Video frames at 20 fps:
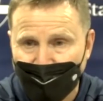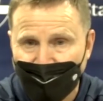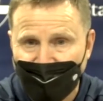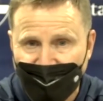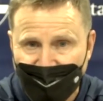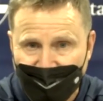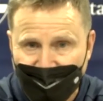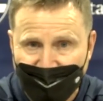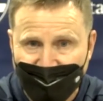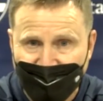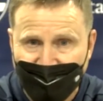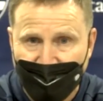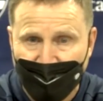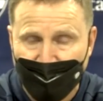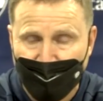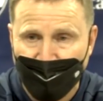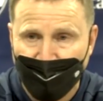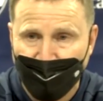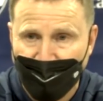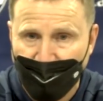They were shots
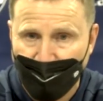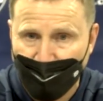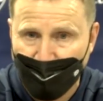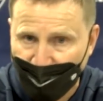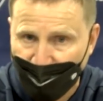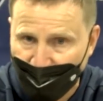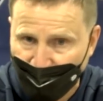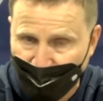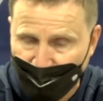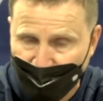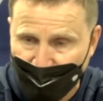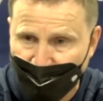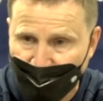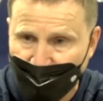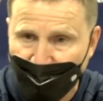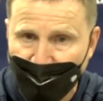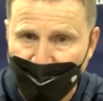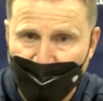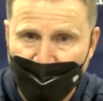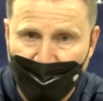that were coming off
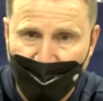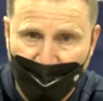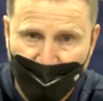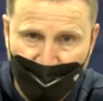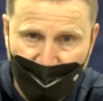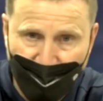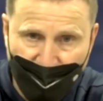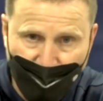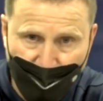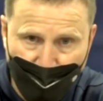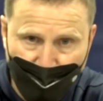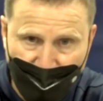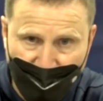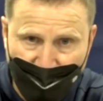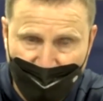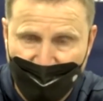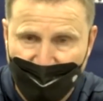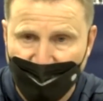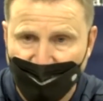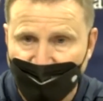of
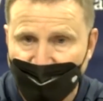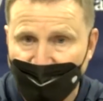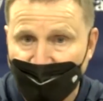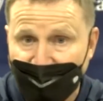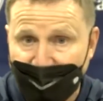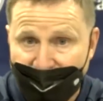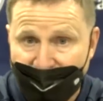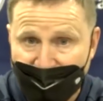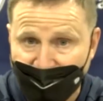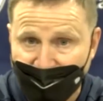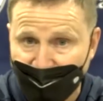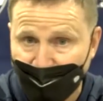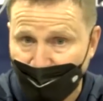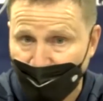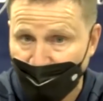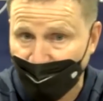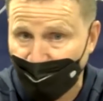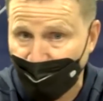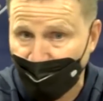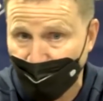pin downs, attacking
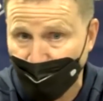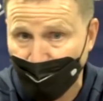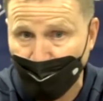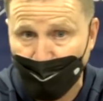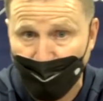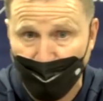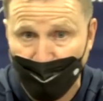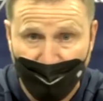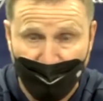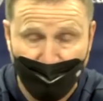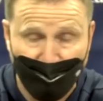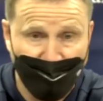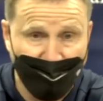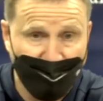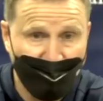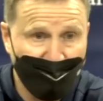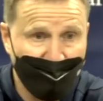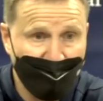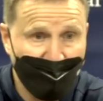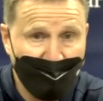1-2
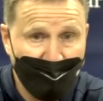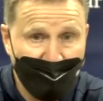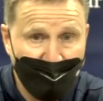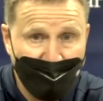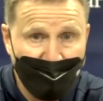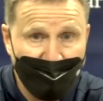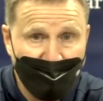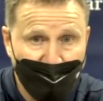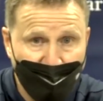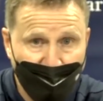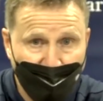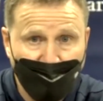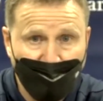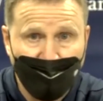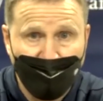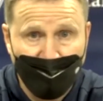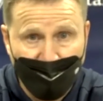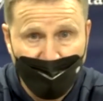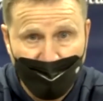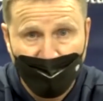pull-ups. Those
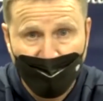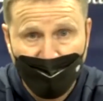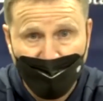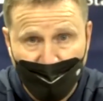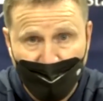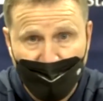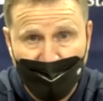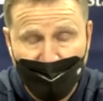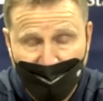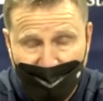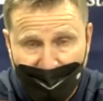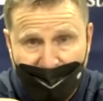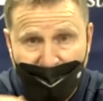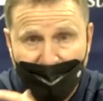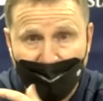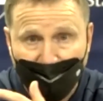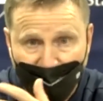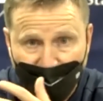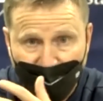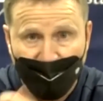are things
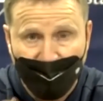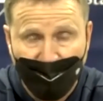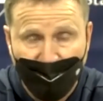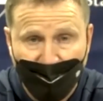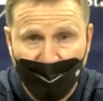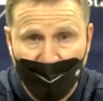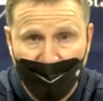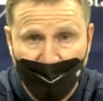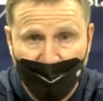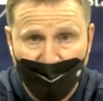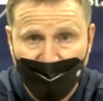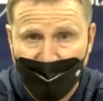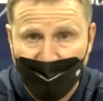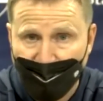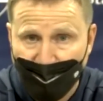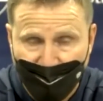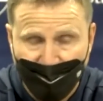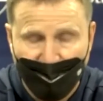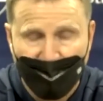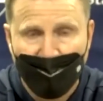I was looking closely,
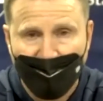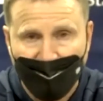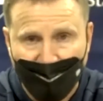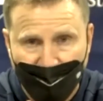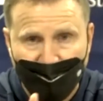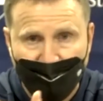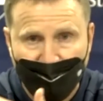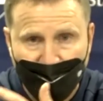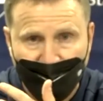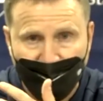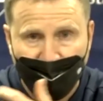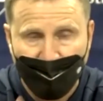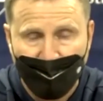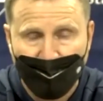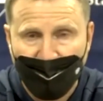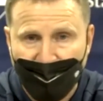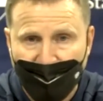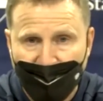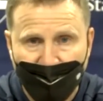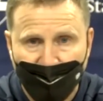as long as our
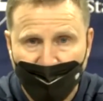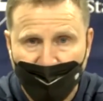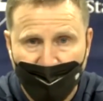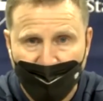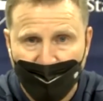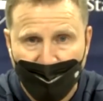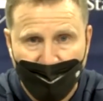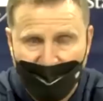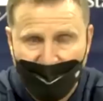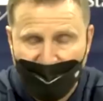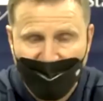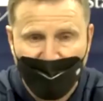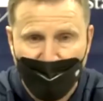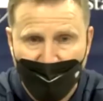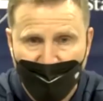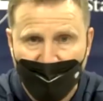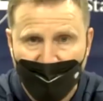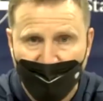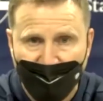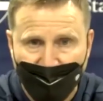medical, they're the
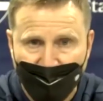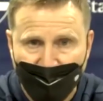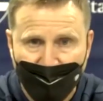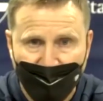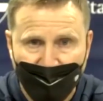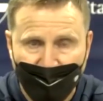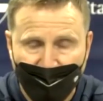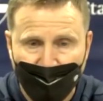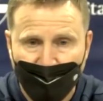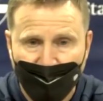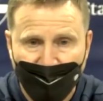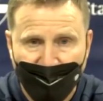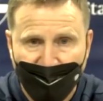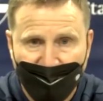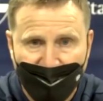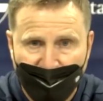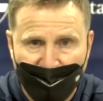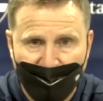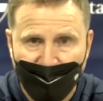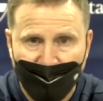experts on, you know, the
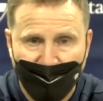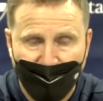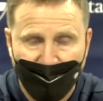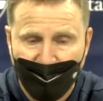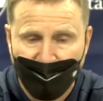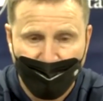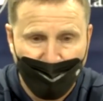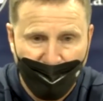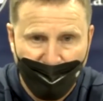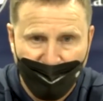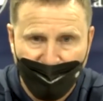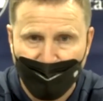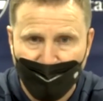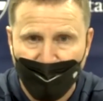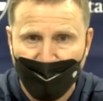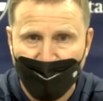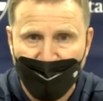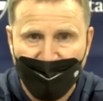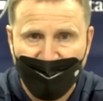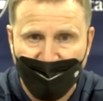gait and the body
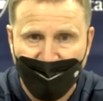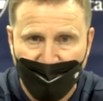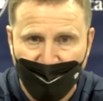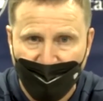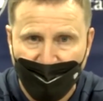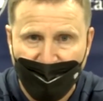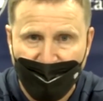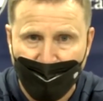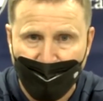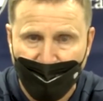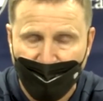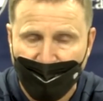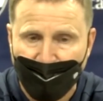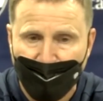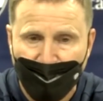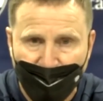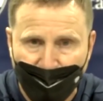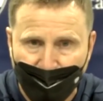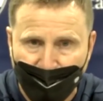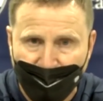movements and all of that. But
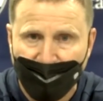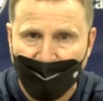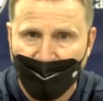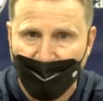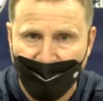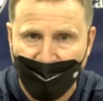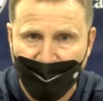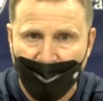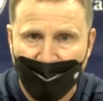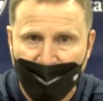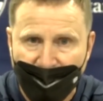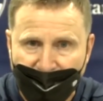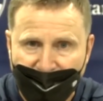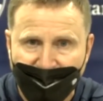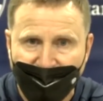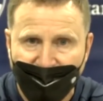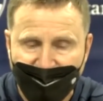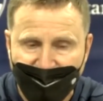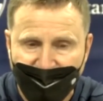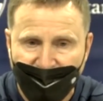I've been around enough
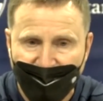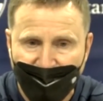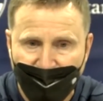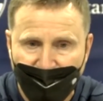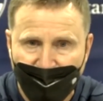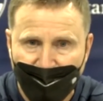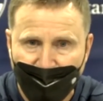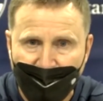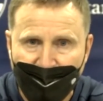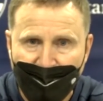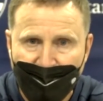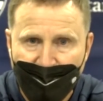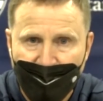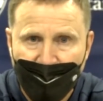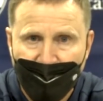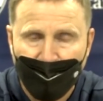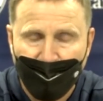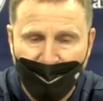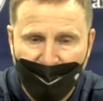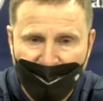athletes. I know
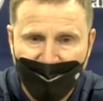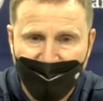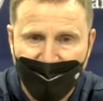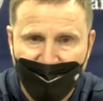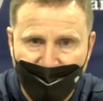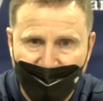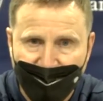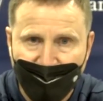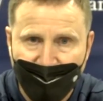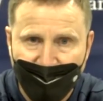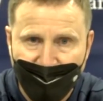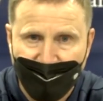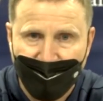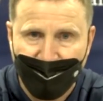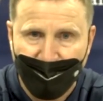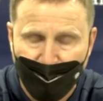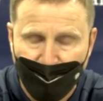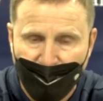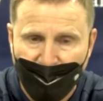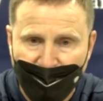when I see
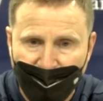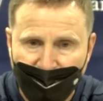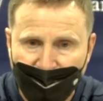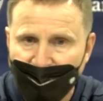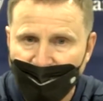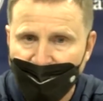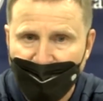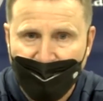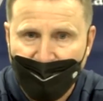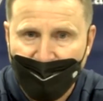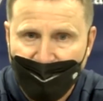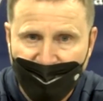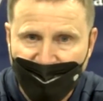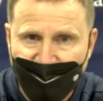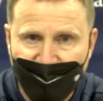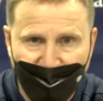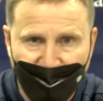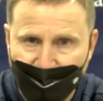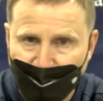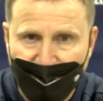somebody
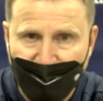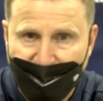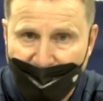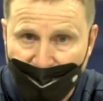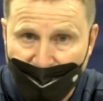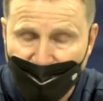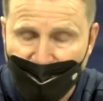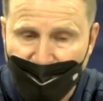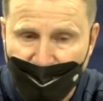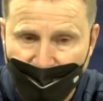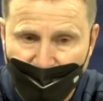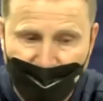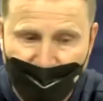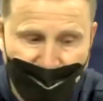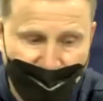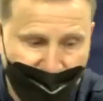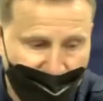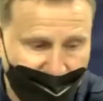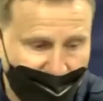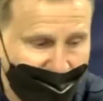that shouldn't be out
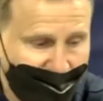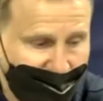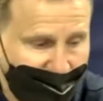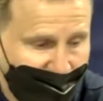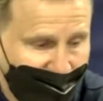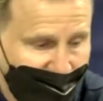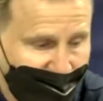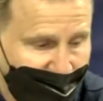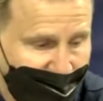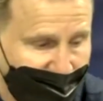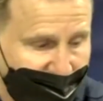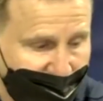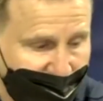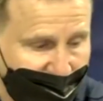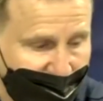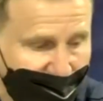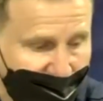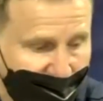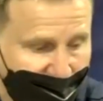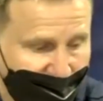there, and it was
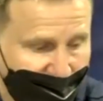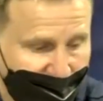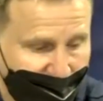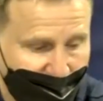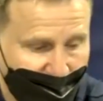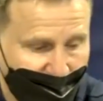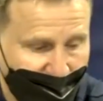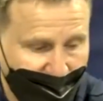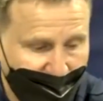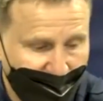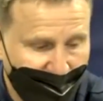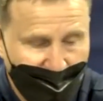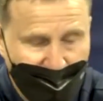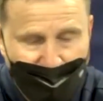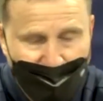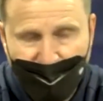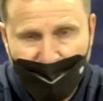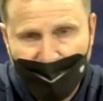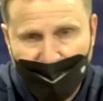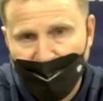great to him.
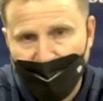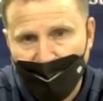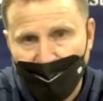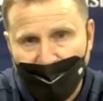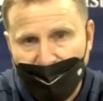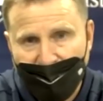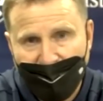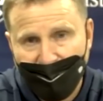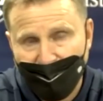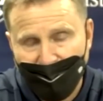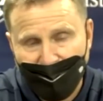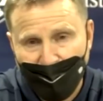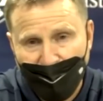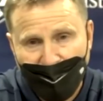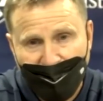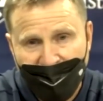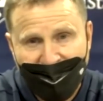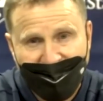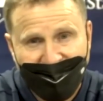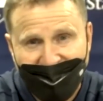But I knew
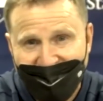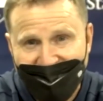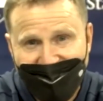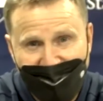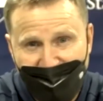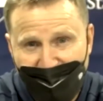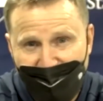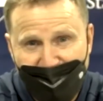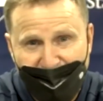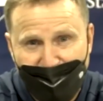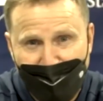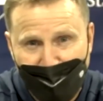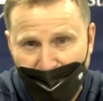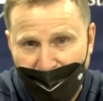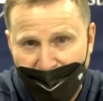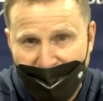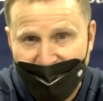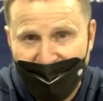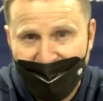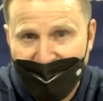one thing I know about
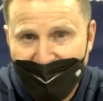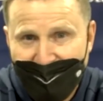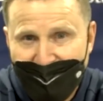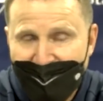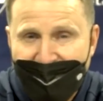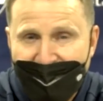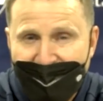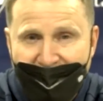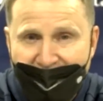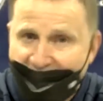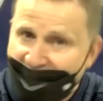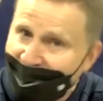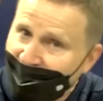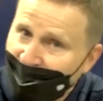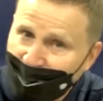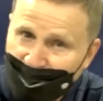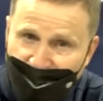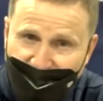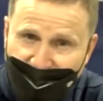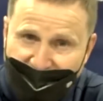Brad, I
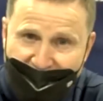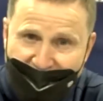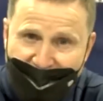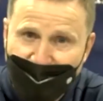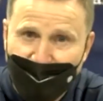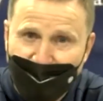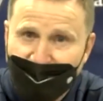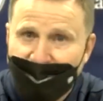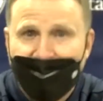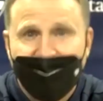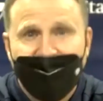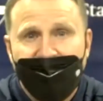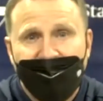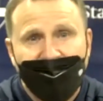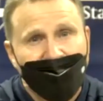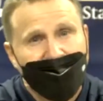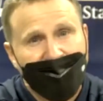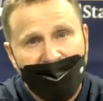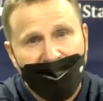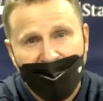don't look at him when I
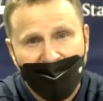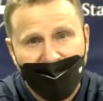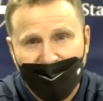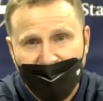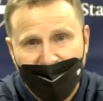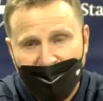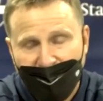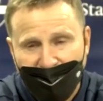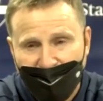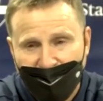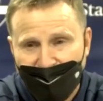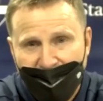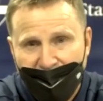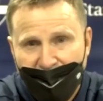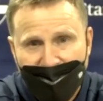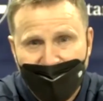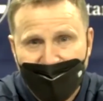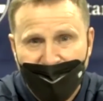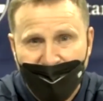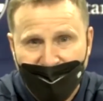take him out of
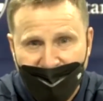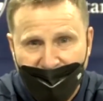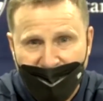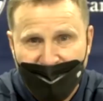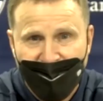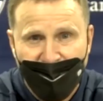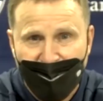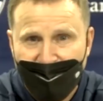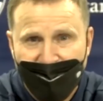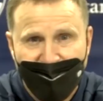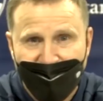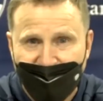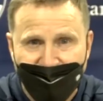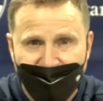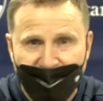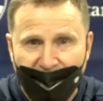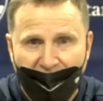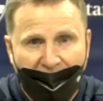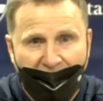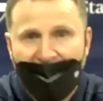games, because I know
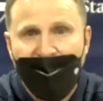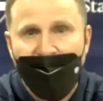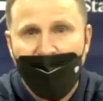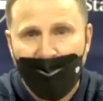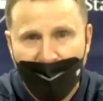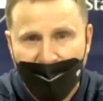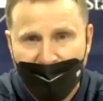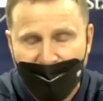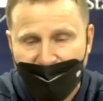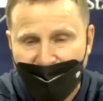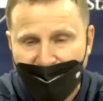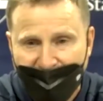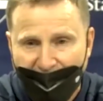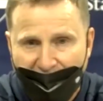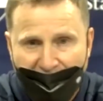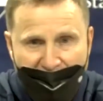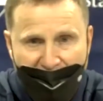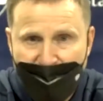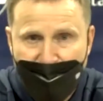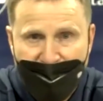he's angry, and he's
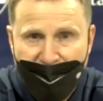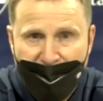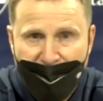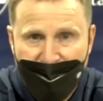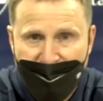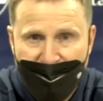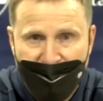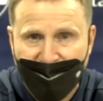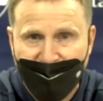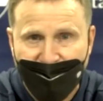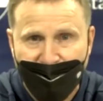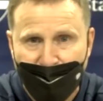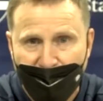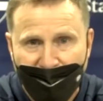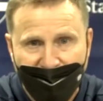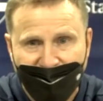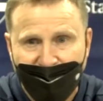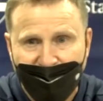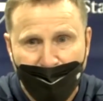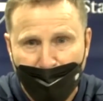angry at me because he
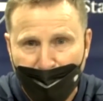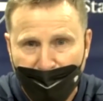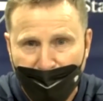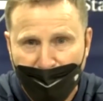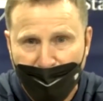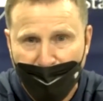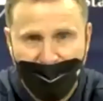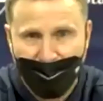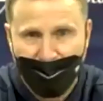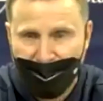wants to play.